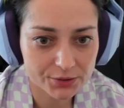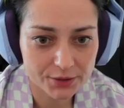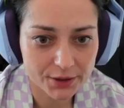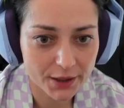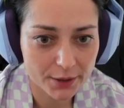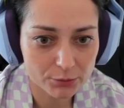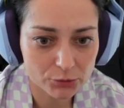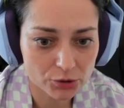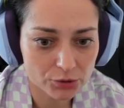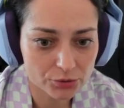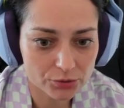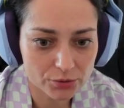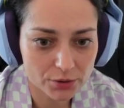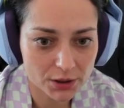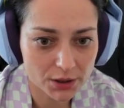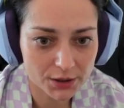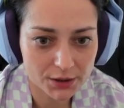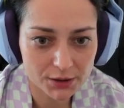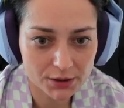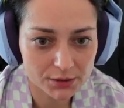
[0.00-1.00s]
I'm not
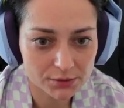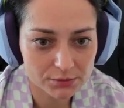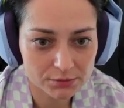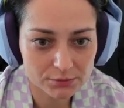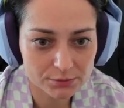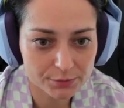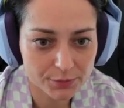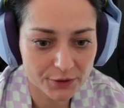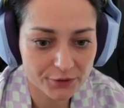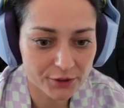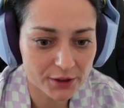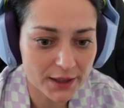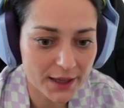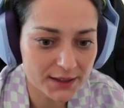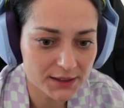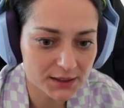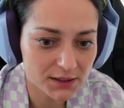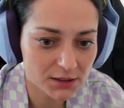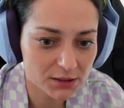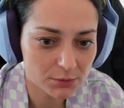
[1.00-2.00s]
really
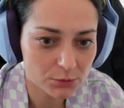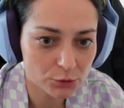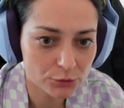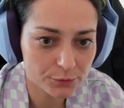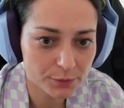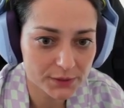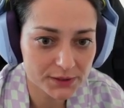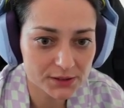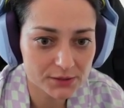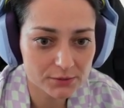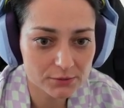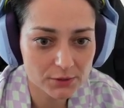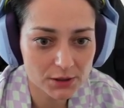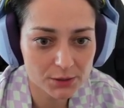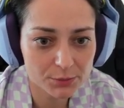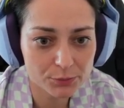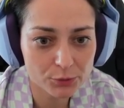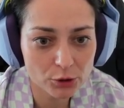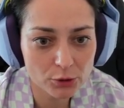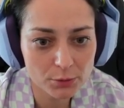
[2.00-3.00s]
prophylactical move, but well,
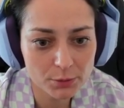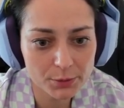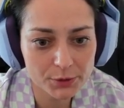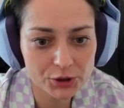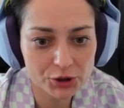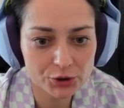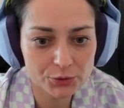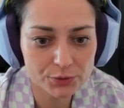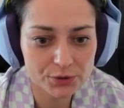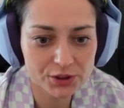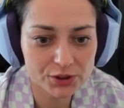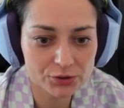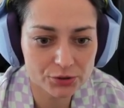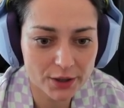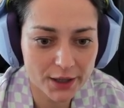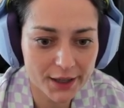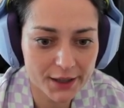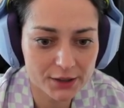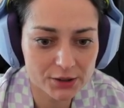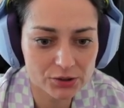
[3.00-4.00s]
probably she was
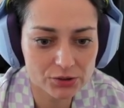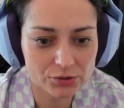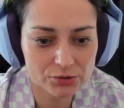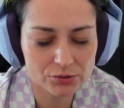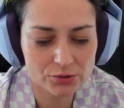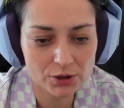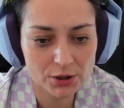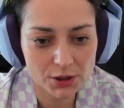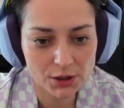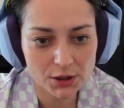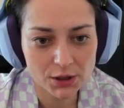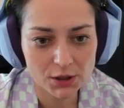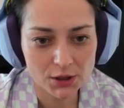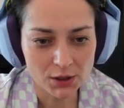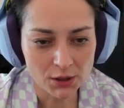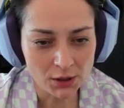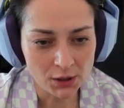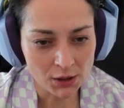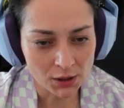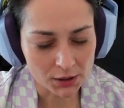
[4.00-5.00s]
trying to
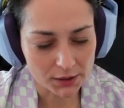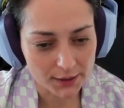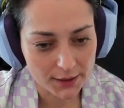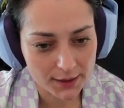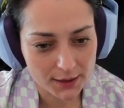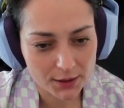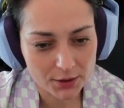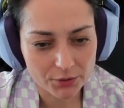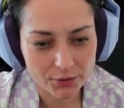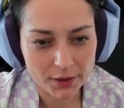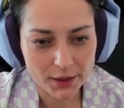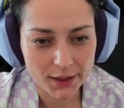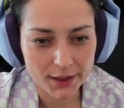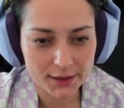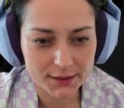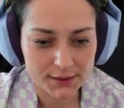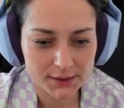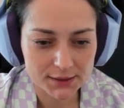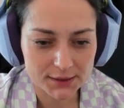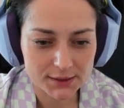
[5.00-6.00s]
like
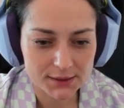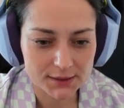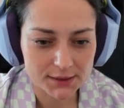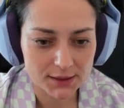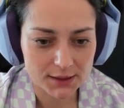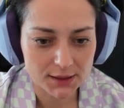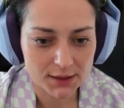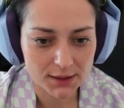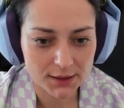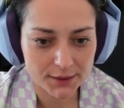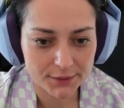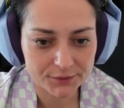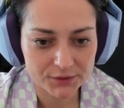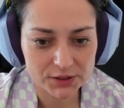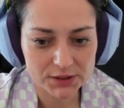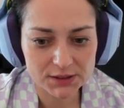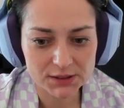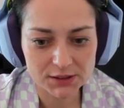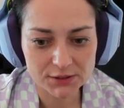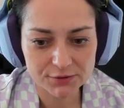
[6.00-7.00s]
create this
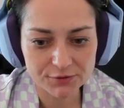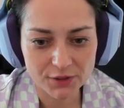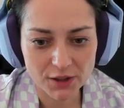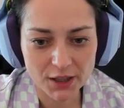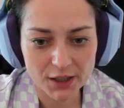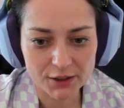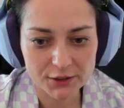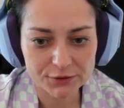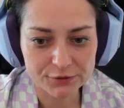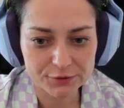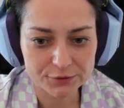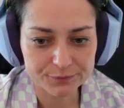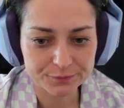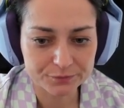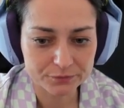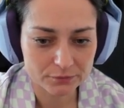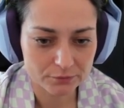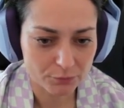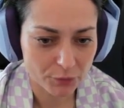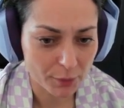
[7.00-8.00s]
c5,
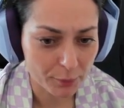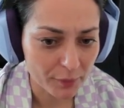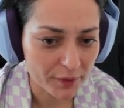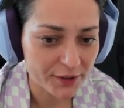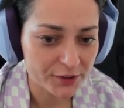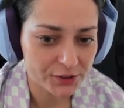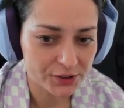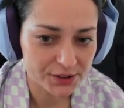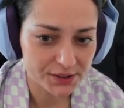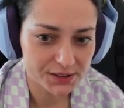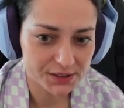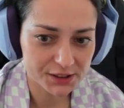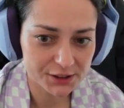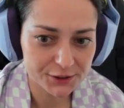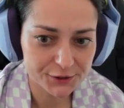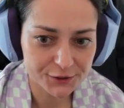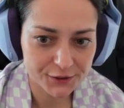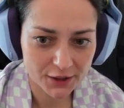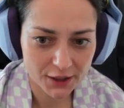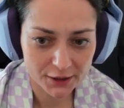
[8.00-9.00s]
prepare the
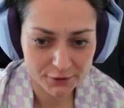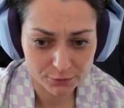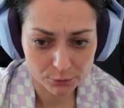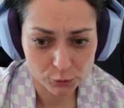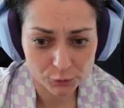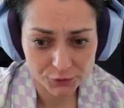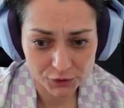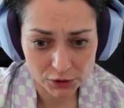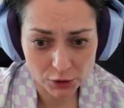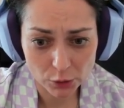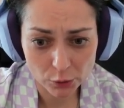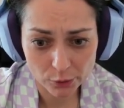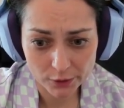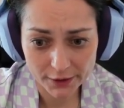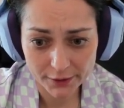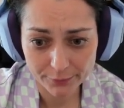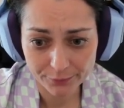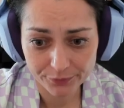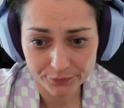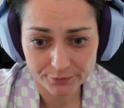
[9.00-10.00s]
c5 move
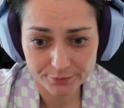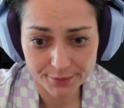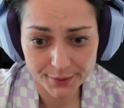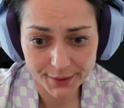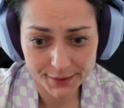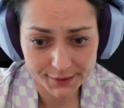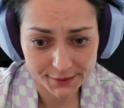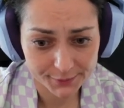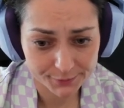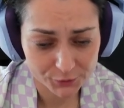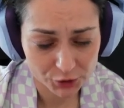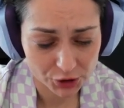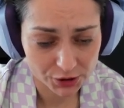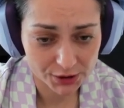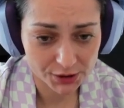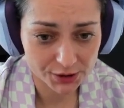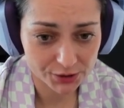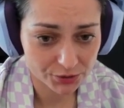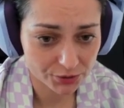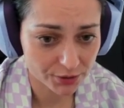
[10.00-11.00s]
slowly, but she
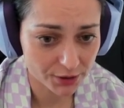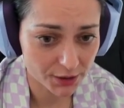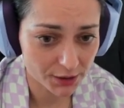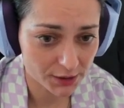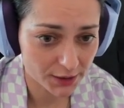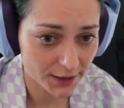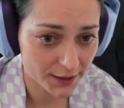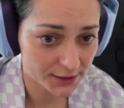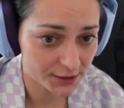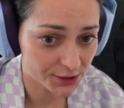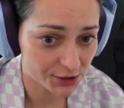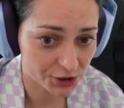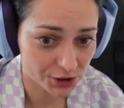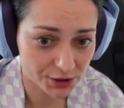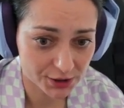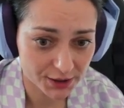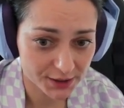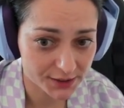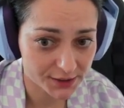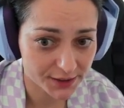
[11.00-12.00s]
didn't realize that she
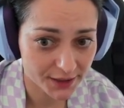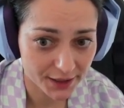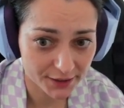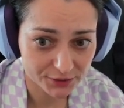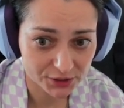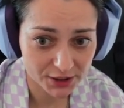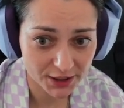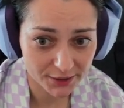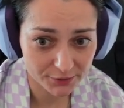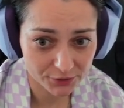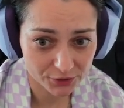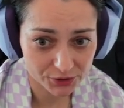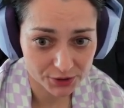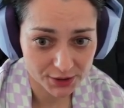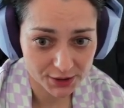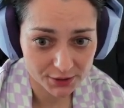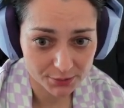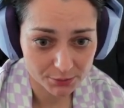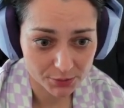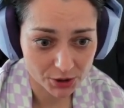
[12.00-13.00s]
doesn't have time for
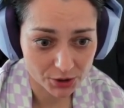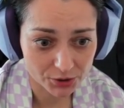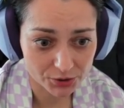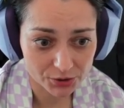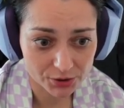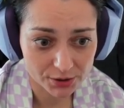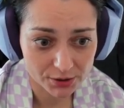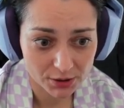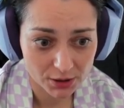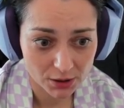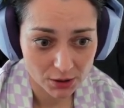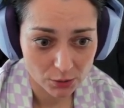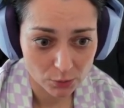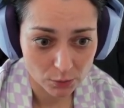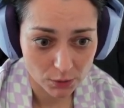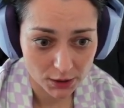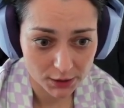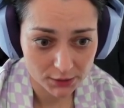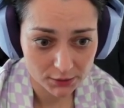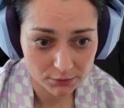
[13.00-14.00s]
that, because
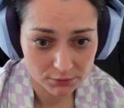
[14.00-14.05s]
1,